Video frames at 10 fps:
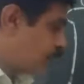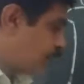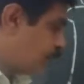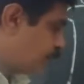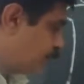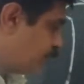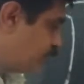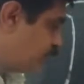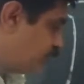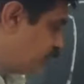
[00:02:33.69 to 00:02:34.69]
are
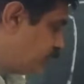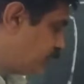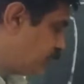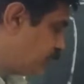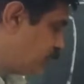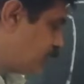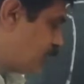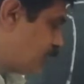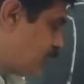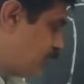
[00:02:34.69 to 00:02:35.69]
present
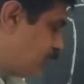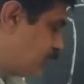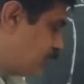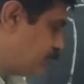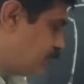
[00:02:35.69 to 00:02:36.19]
and